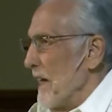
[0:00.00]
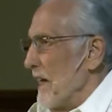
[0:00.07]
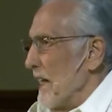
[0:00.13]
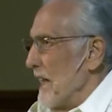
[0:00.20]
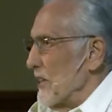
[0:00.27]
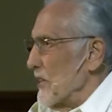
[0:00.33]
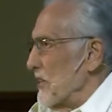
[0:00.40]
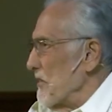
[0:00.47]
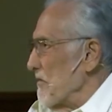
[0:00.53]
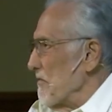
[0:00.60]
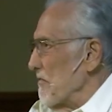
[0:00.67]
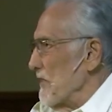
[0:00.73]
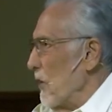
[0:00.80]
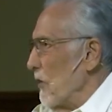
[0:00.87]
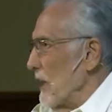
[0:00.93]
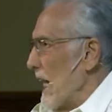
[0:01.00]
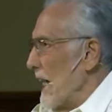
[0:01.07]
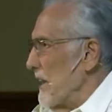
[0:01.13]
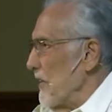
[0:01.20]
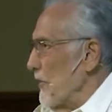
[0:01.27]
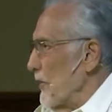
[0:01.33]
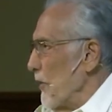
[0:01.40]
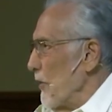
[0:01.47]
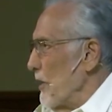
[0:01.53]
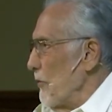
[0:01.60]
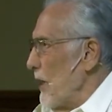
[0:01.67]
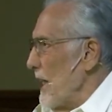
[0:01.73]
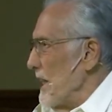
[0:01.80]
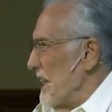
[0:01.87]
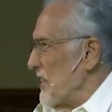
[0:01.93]
it's don't like it, throw it
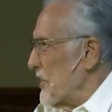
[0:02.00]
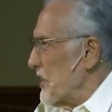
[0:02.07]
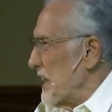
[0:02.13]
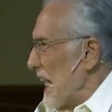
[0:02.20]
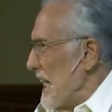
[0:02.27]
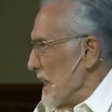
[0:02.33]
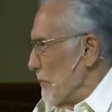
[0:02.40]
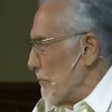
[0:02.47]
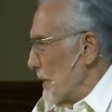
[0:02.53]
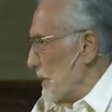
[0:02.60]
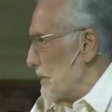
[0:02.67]
away. Escape.